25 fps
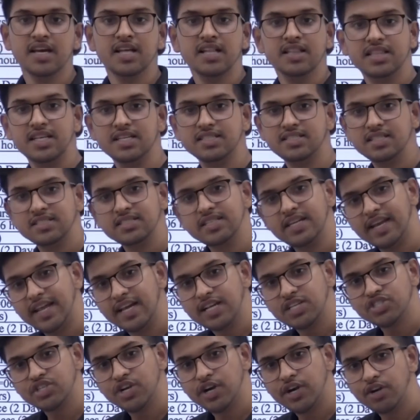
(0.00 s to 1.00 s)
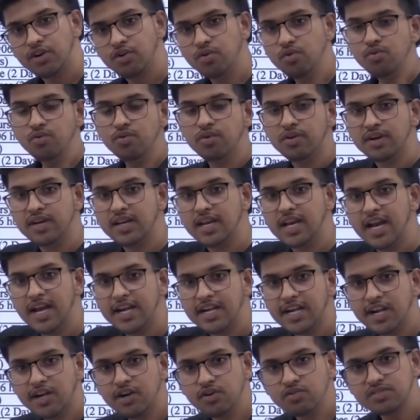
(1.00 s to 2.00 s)
This is annexure 2
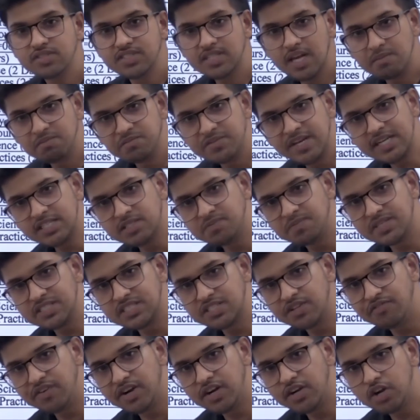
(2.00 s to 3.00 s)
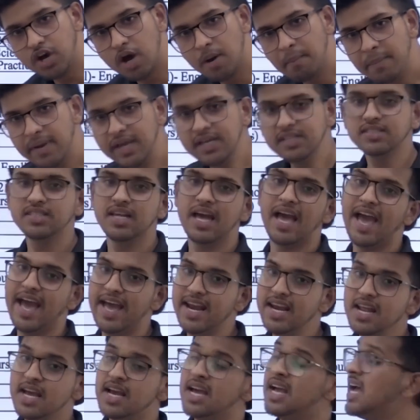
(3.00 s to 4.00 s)
related to subject specific topics and